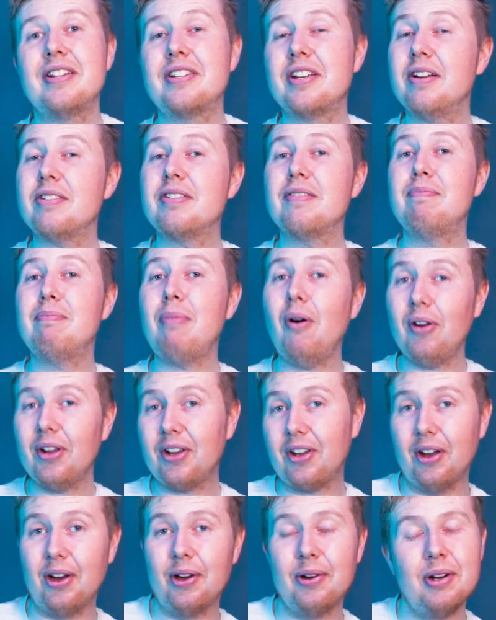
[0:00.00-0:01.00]
In terms of
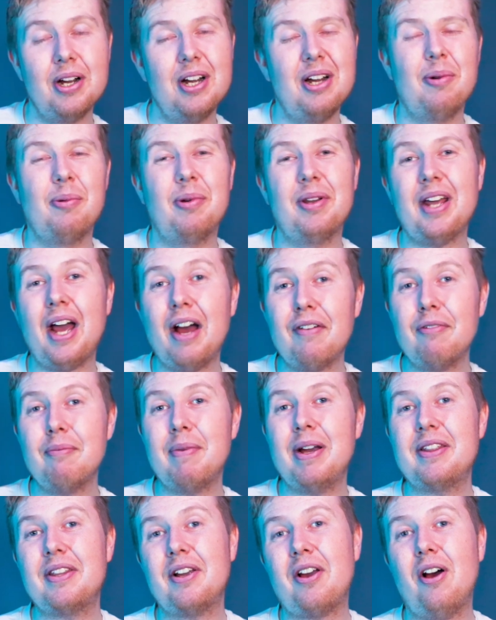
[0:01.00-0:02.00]
Monaco, well, they haven't
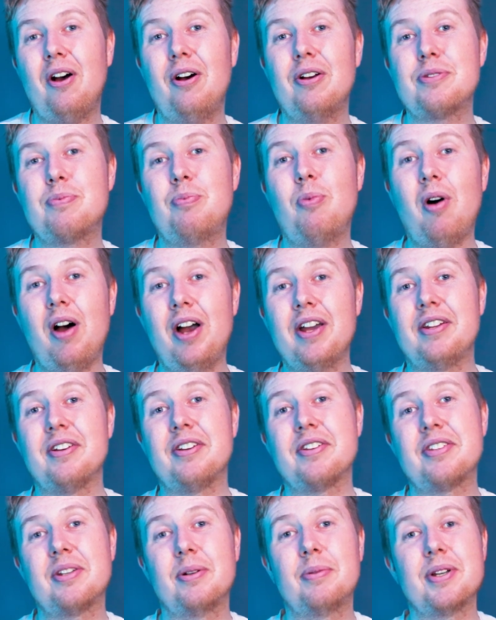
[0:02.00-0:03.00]
made the cars
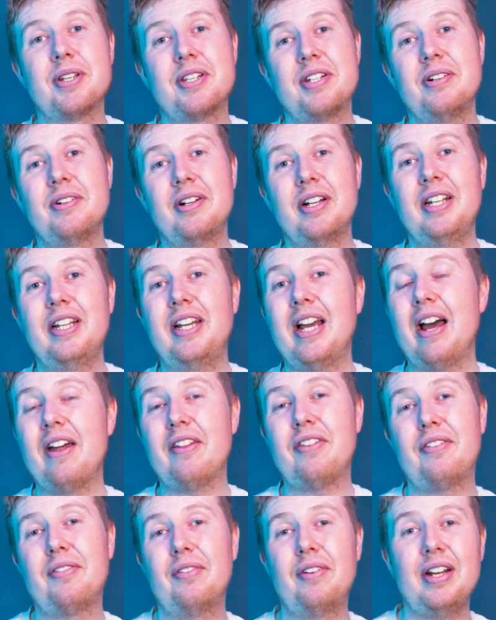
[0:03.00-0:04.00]
wider, so we're still going to
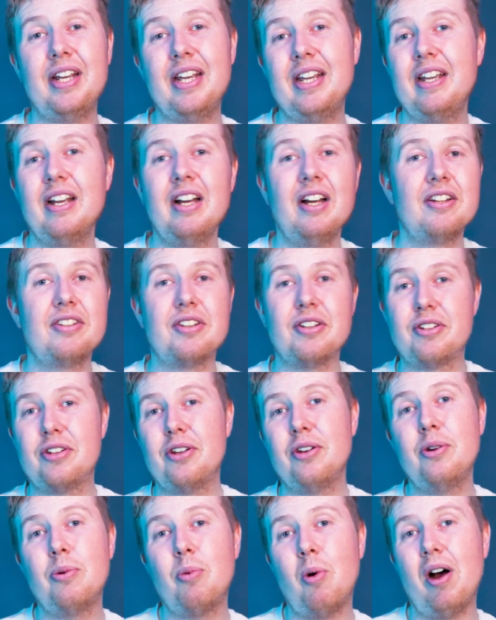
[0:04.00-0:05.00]
get three to
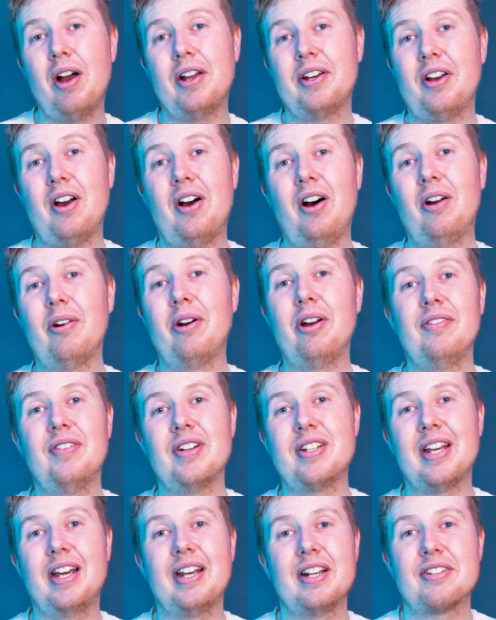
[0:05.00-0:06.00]
two wide car
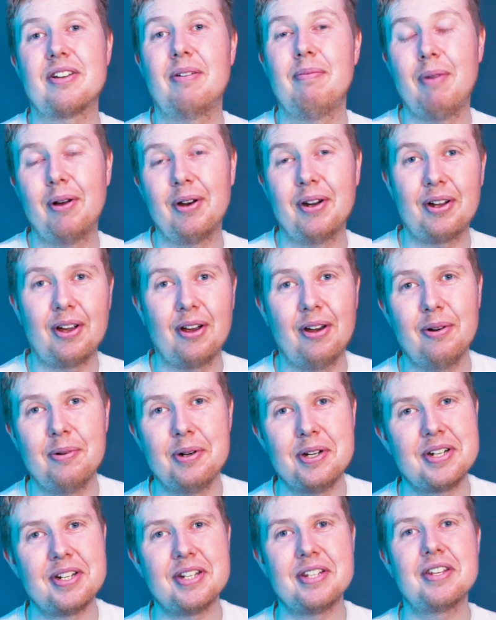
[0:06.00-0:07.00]
overtakes on Monaco,
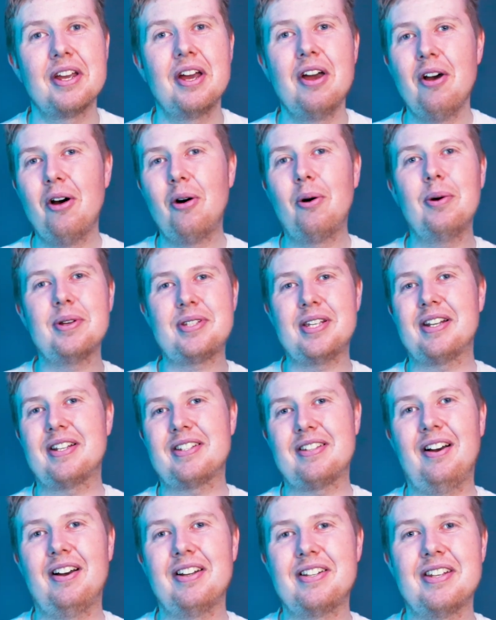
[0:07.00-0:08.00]
which is always
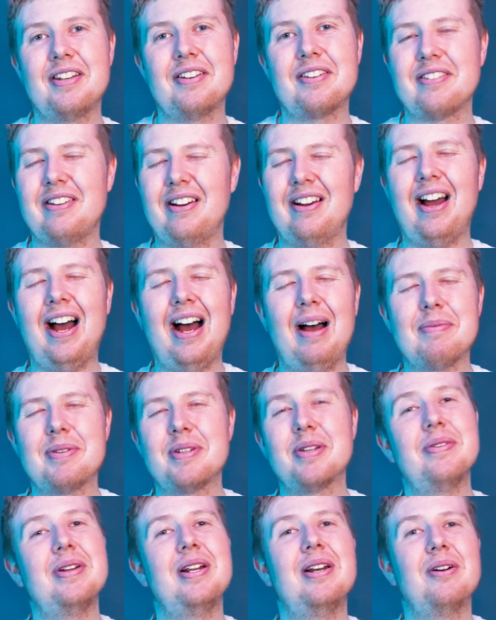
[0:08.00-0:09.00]
exciting because I
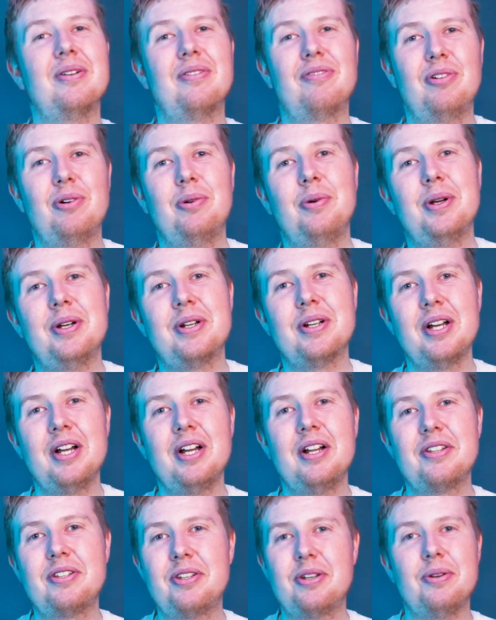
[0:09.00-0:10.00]
absolutely look forward
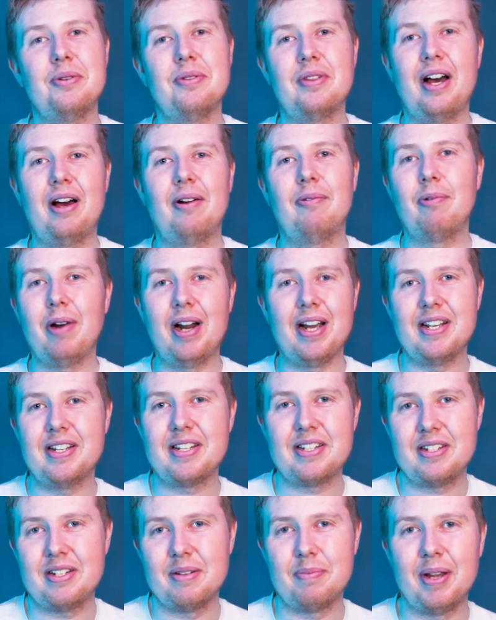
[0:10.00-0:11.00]
to that
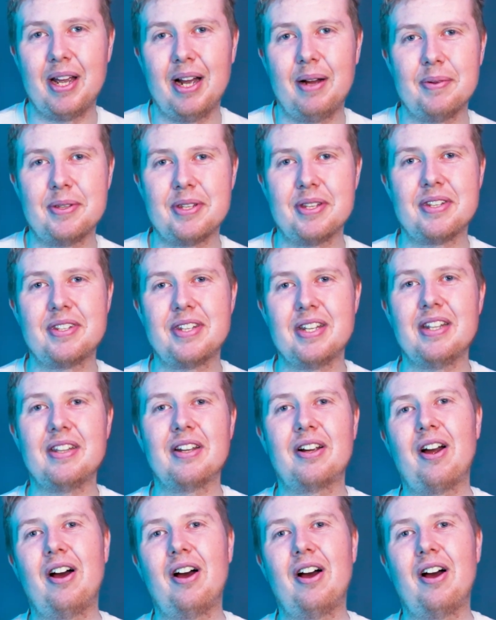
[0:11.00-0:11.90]
race, to be able to see the